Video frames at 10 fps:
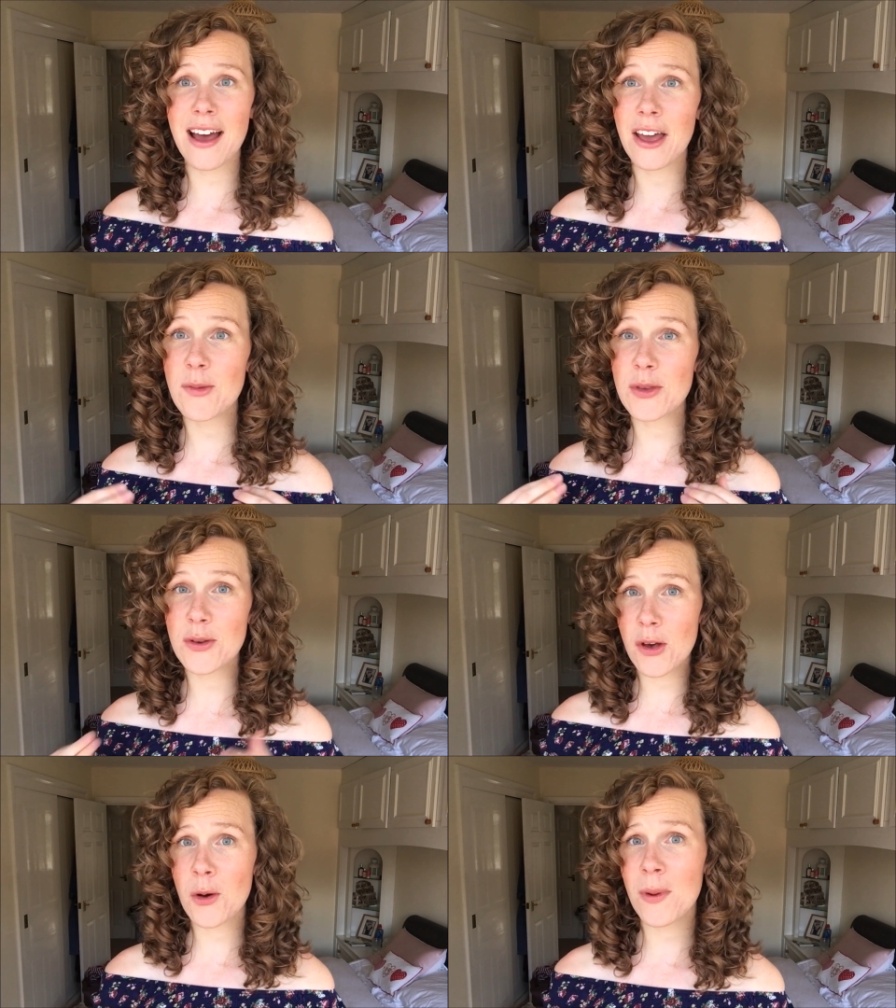I hope you
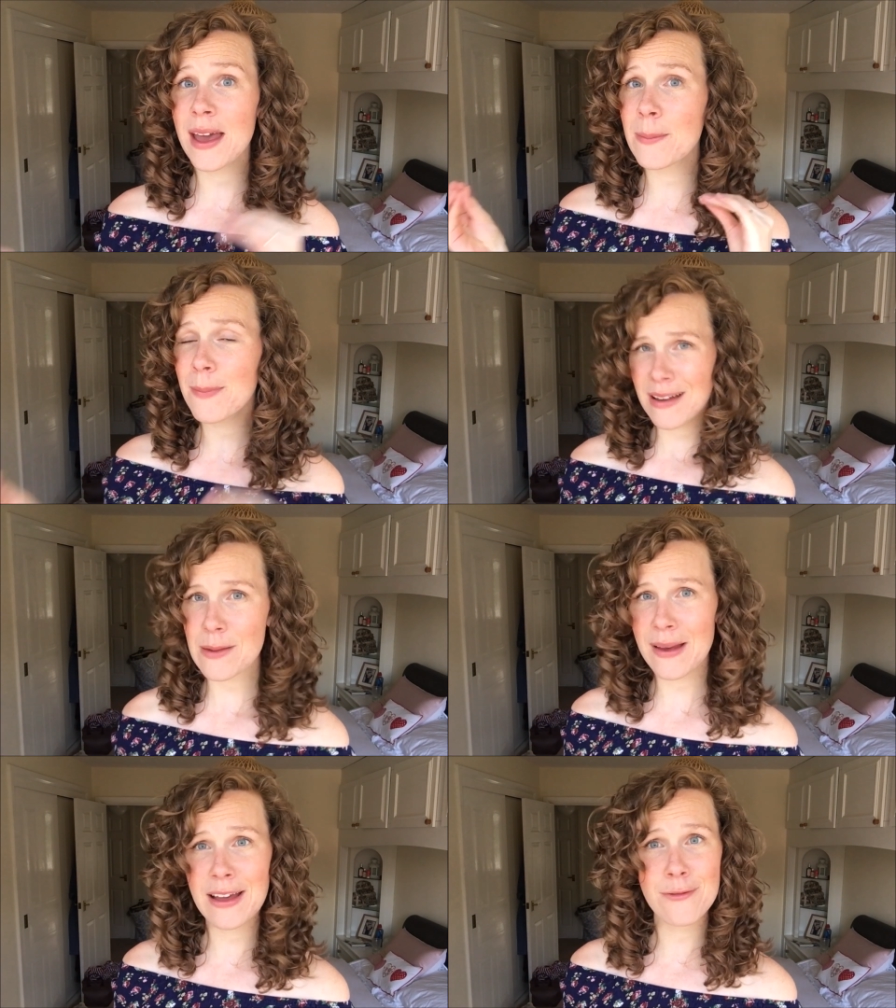go away, buy
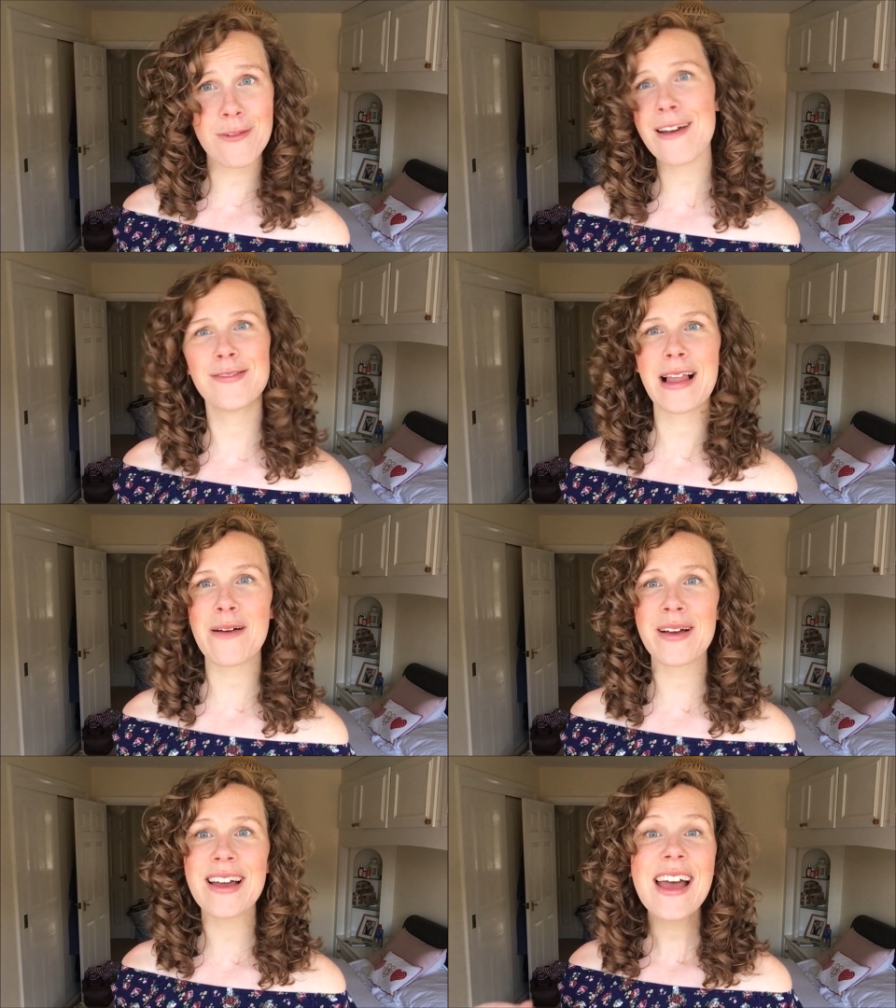a bag of rye
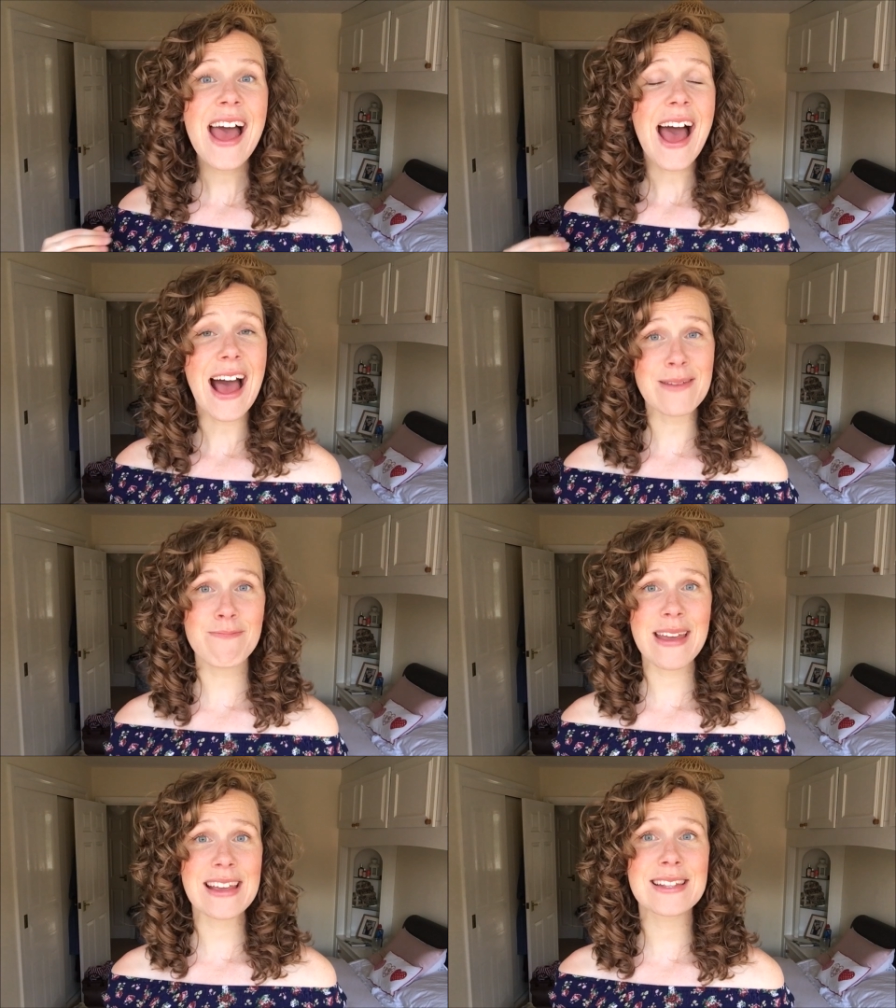flour and
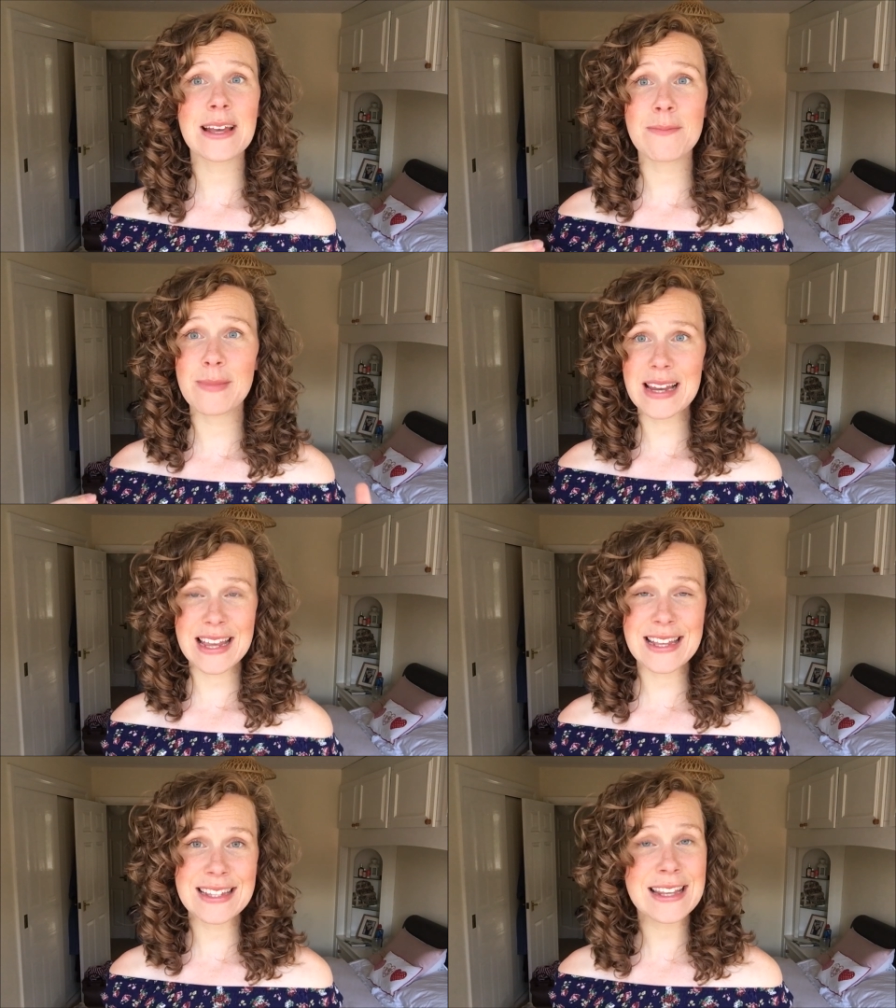make some.
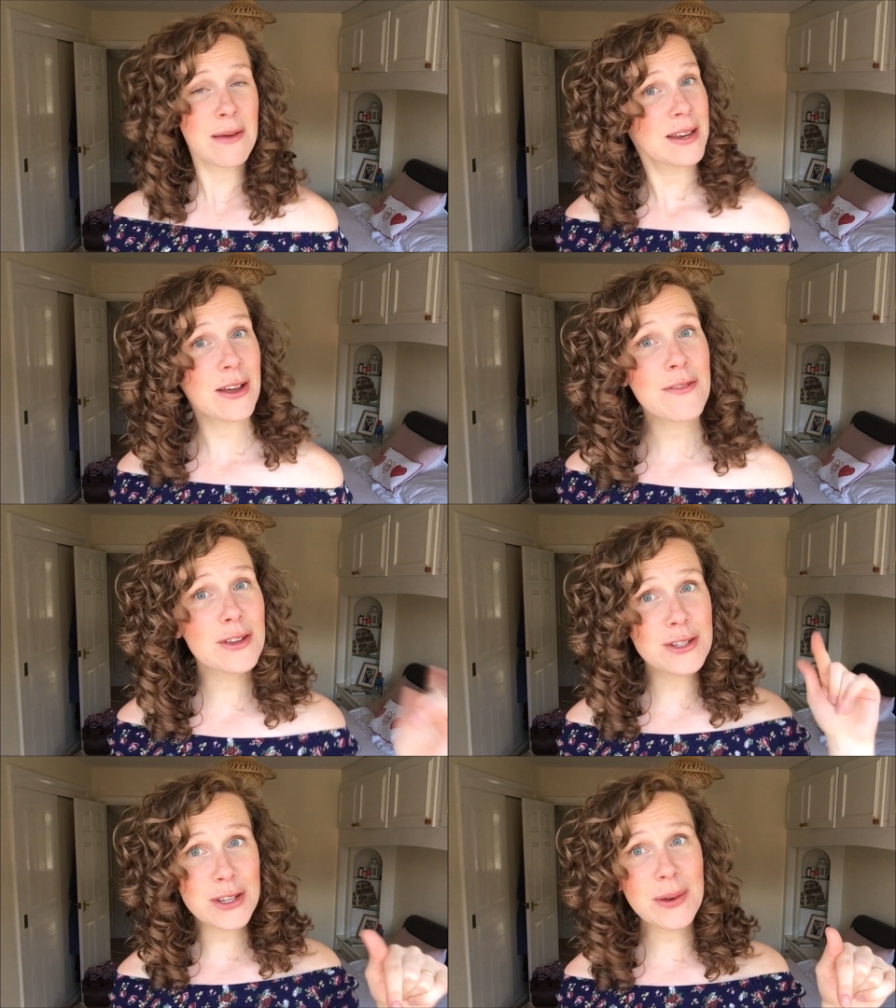Please let me know if
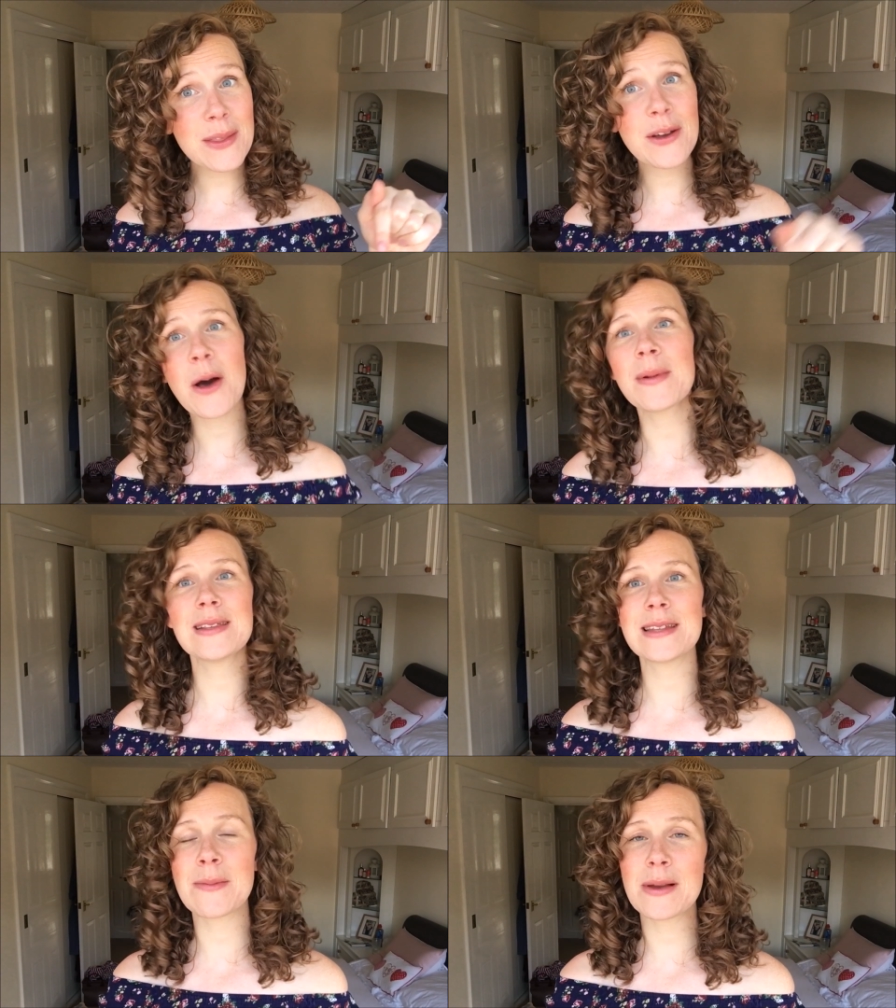you do in the
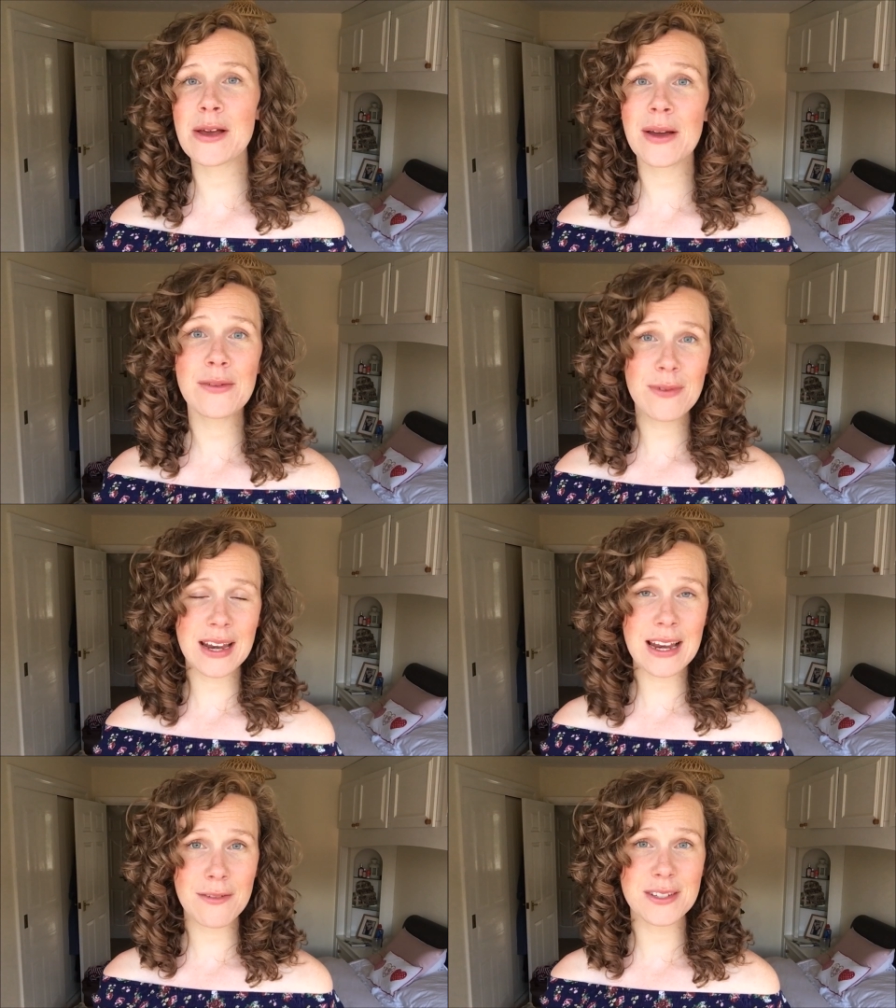comments down below. I'd
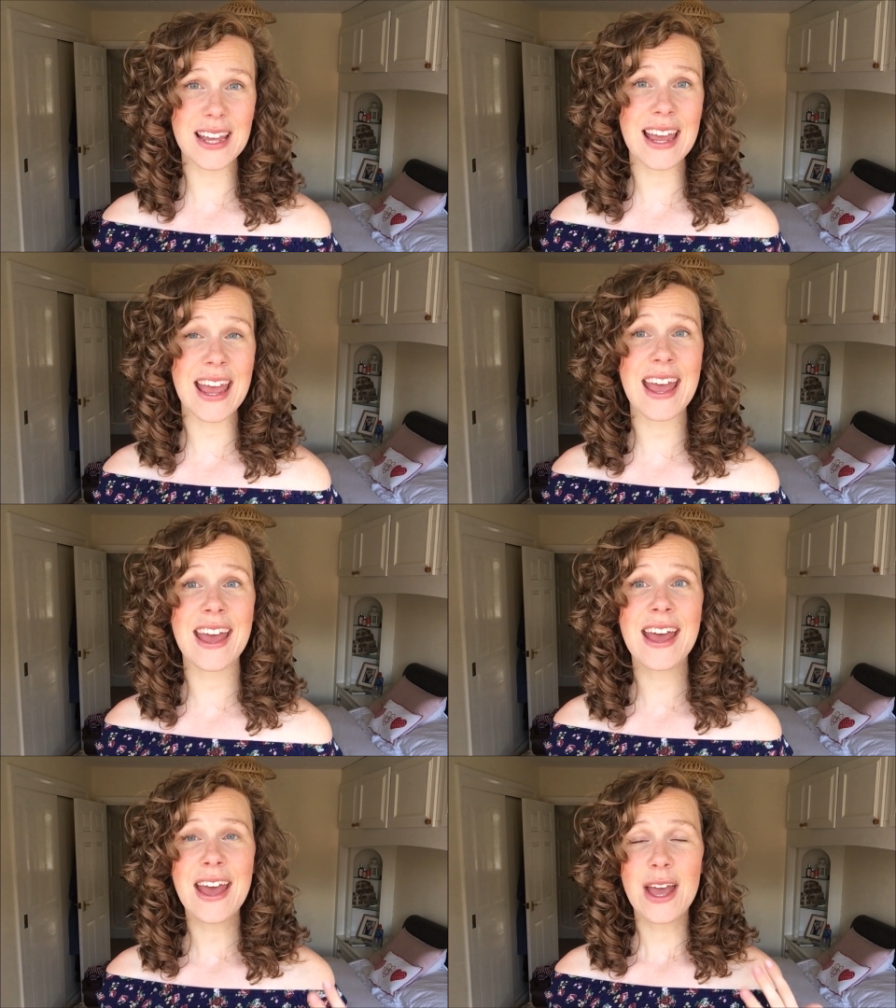really love to
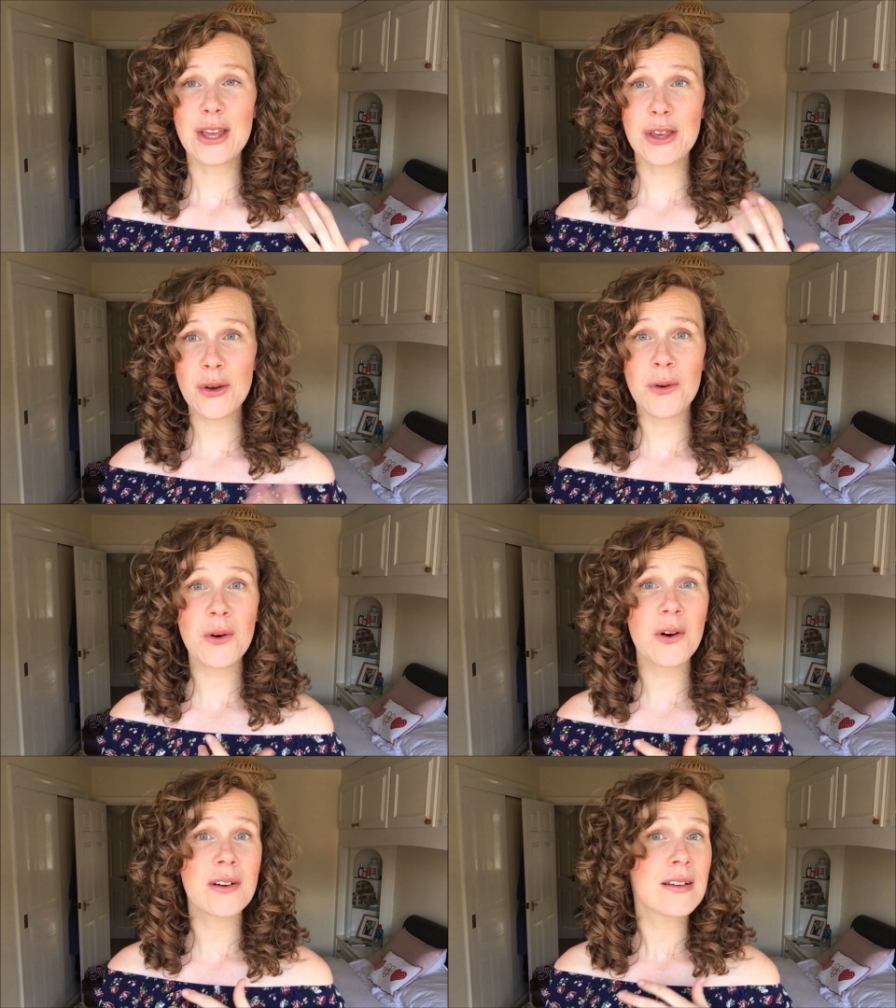hear
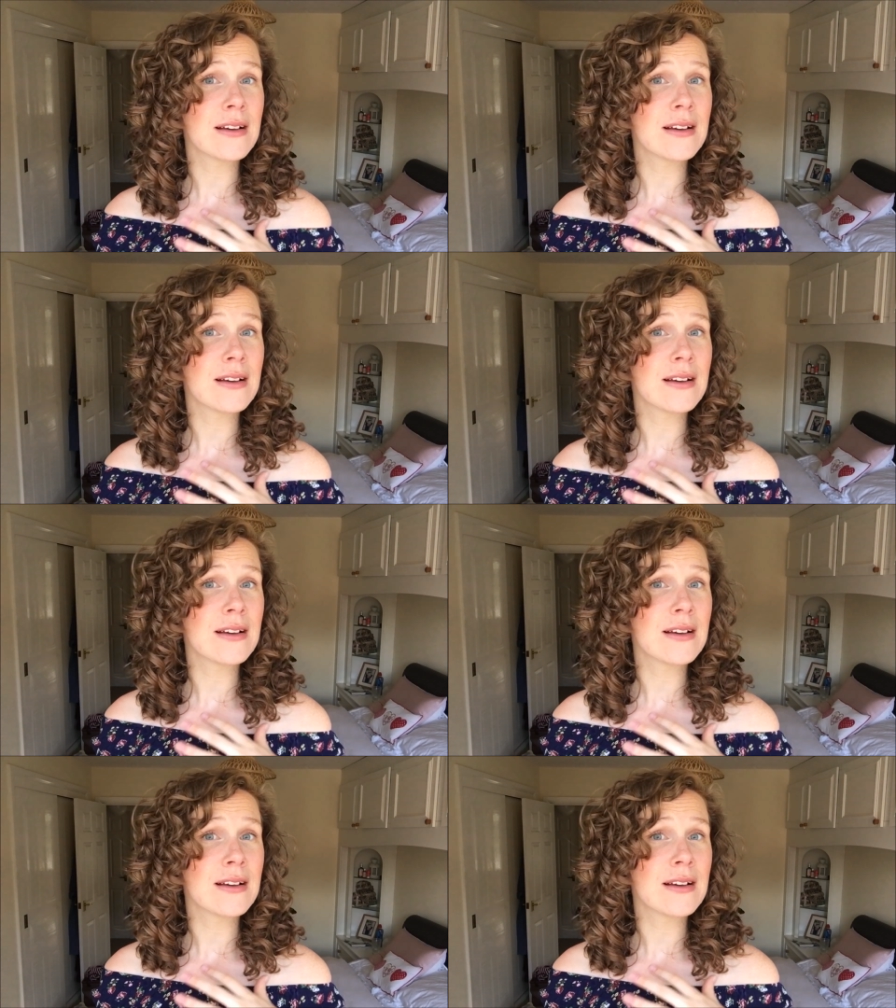your